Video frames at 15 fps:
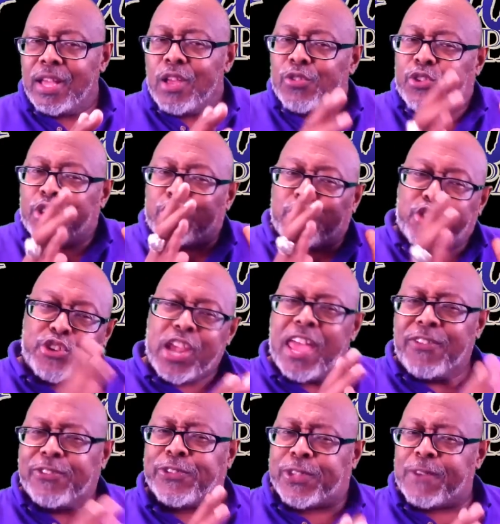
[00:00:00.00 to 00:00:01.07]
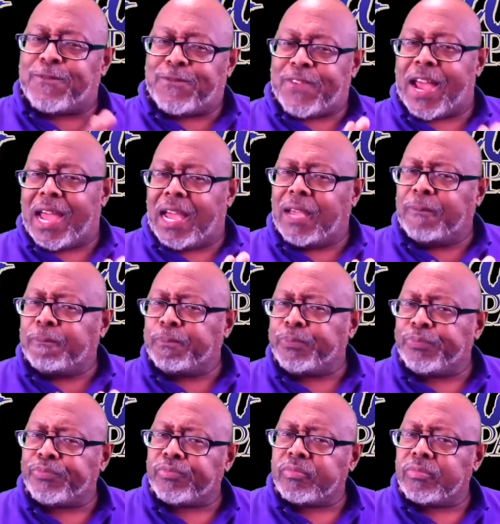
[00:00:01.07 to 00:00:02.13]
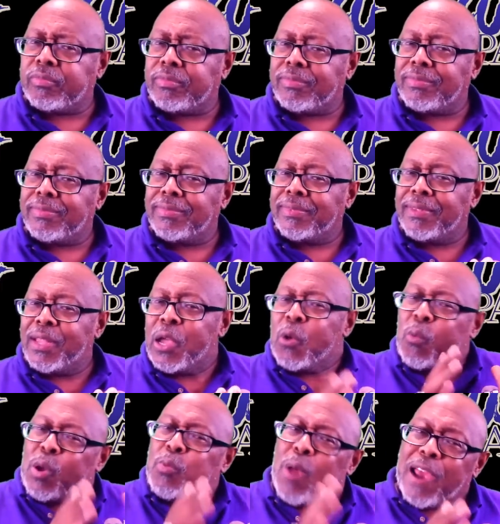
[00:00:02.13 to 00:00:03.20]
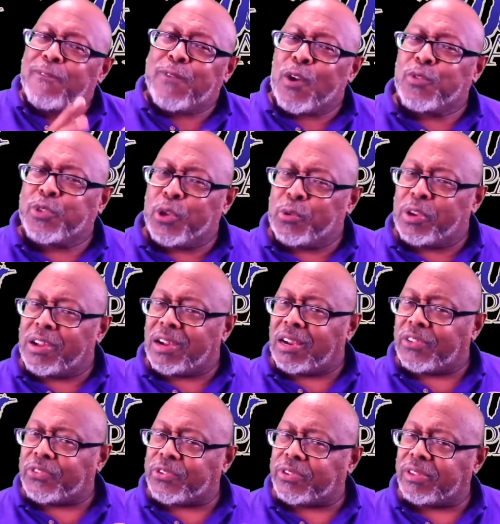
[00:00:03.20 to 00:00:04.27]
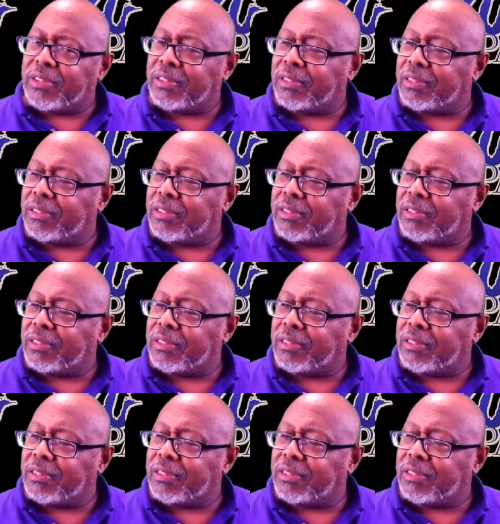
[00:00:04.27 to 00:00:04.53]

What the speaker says: to justify what white folk do to us?